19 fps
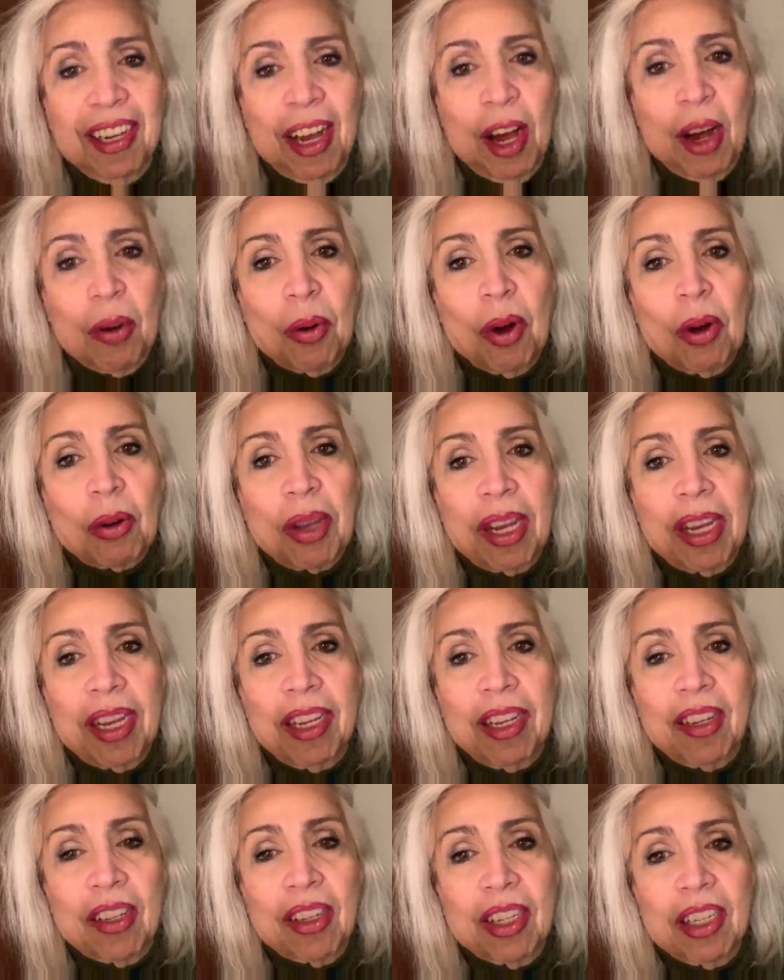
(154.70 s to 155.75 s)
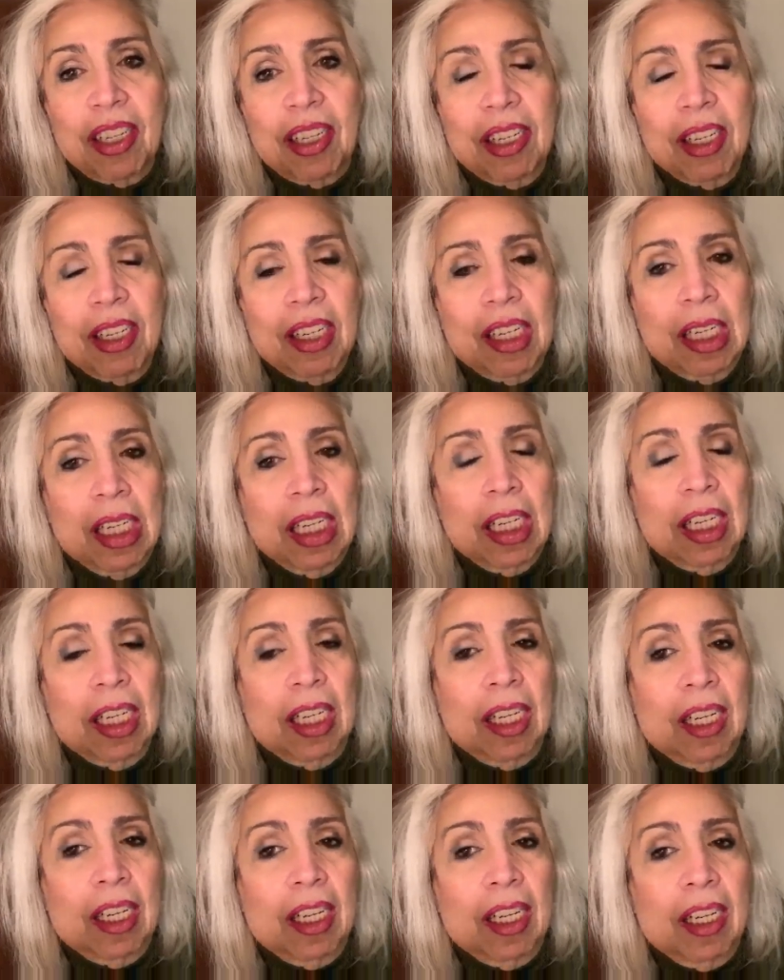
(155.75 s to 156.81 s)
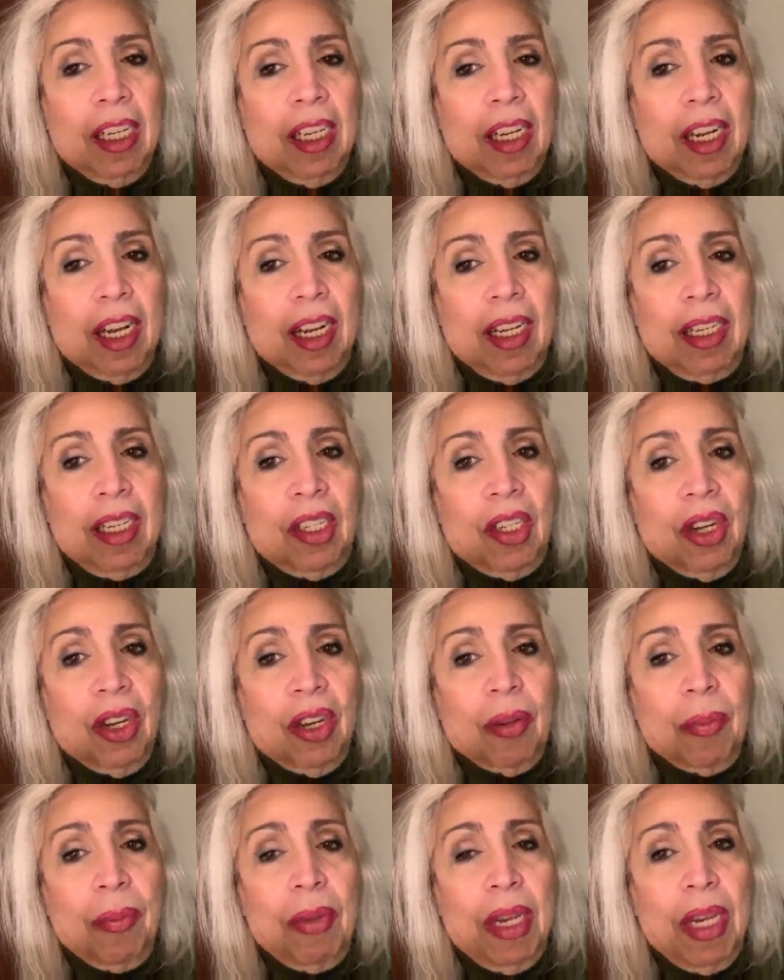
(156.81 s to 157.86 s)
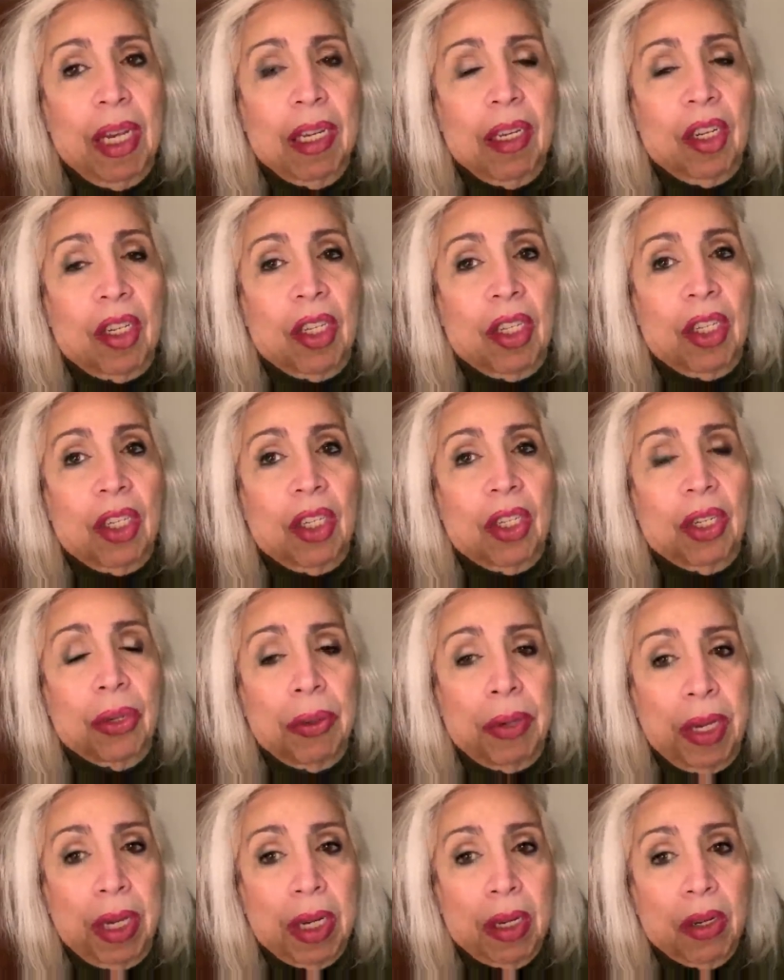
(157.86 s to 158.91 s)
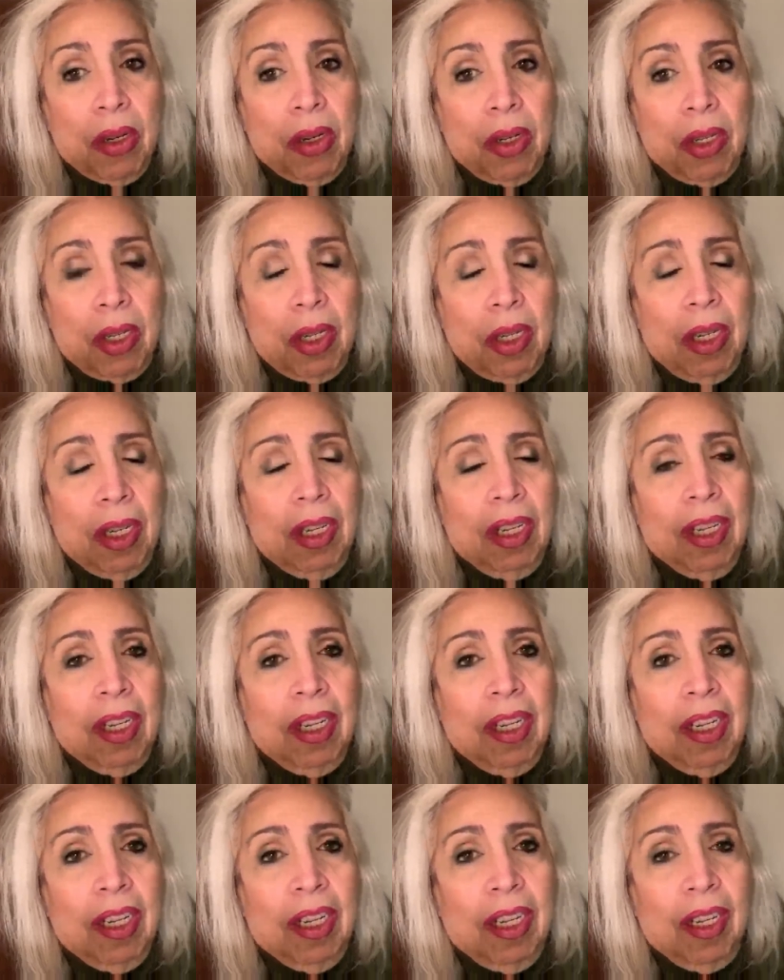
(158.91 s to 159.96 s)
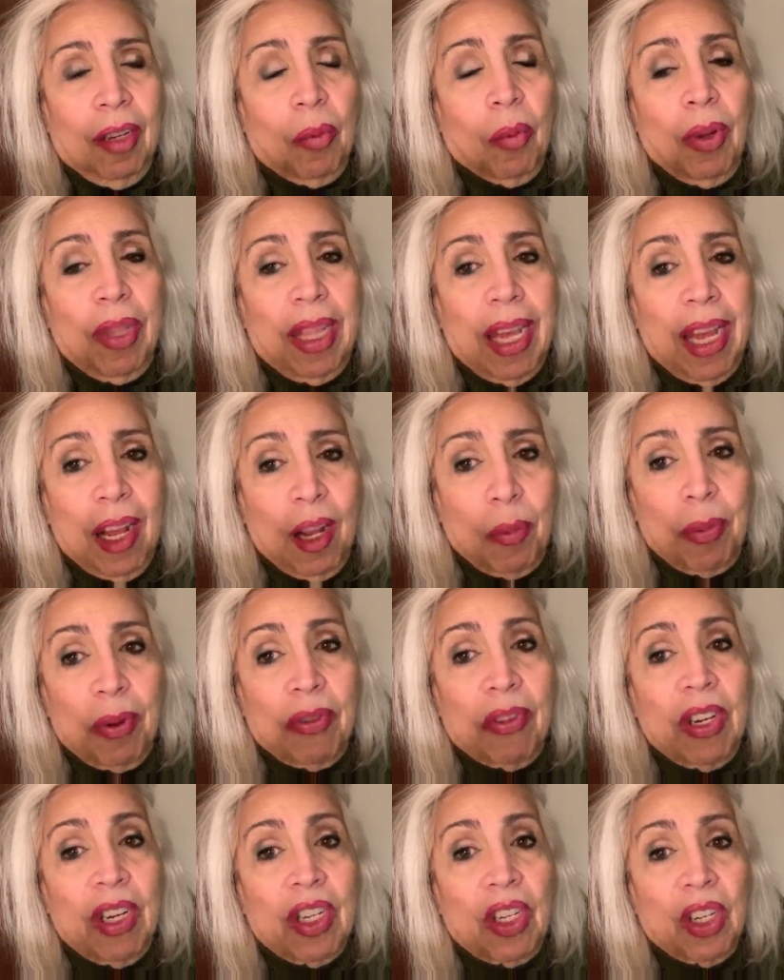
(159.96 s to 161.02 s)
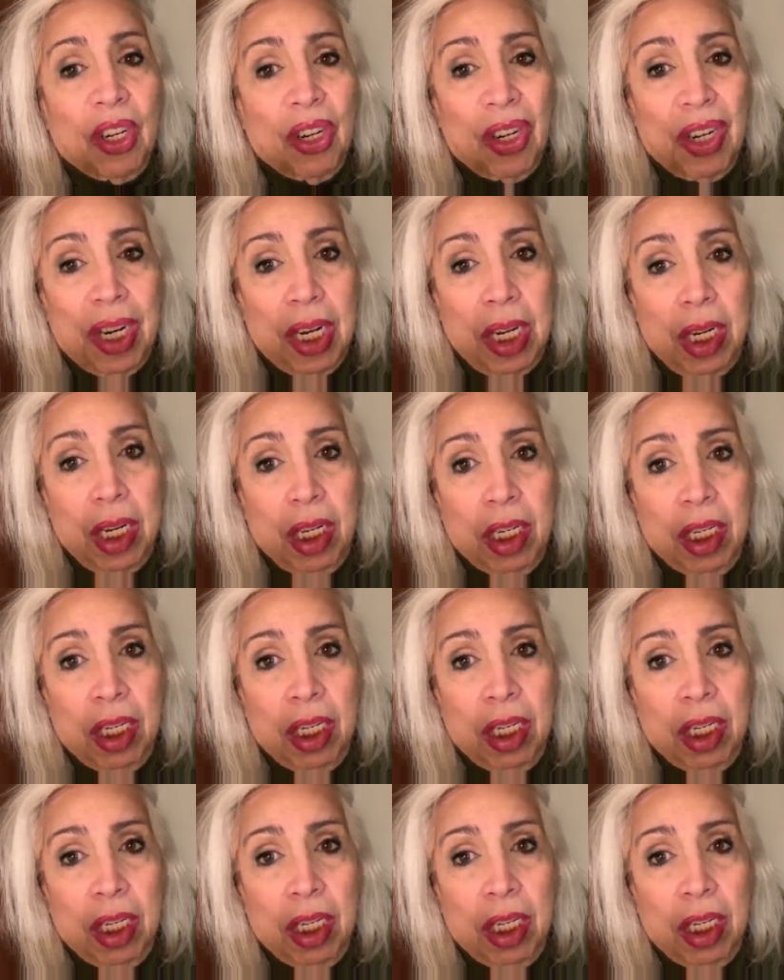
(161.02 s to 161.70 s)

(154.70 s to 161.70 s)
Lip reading: Oh, okay, good. It took me 2 years with the help of an attorney